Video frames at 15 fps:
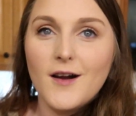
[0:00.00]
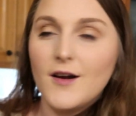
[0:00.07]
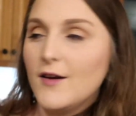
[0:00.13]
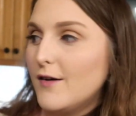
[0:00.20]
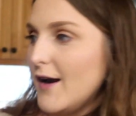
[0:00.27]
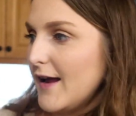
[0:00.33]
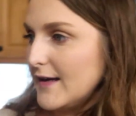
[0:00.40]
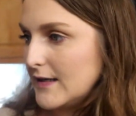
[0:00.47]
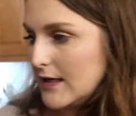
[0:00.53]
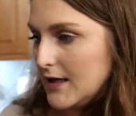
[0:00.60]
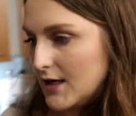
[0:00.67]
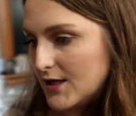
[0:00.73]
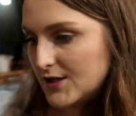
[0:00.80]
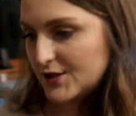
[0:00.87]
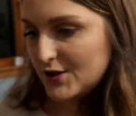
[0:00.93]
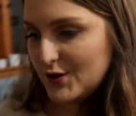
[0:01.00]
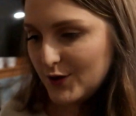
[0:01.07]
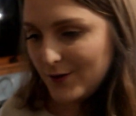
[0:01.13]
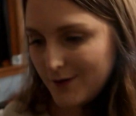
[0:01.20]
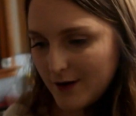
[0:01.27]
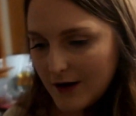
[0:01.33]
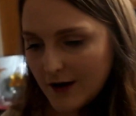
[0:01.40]
All right, it is
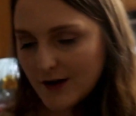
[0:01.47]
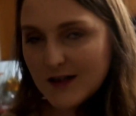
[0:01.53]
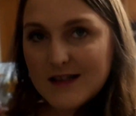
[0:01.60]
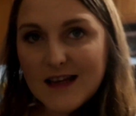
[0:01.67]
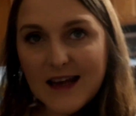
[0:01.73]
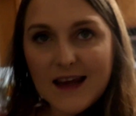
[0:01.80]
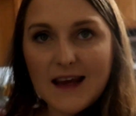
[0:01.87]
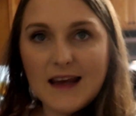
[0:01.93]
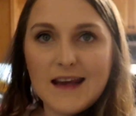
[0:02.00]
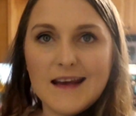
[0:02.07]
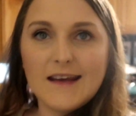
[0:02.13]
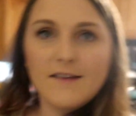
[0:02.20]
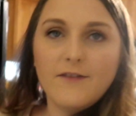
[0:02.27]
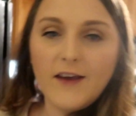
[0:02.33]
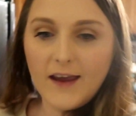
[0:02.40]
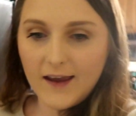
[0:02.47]
New Year's Eve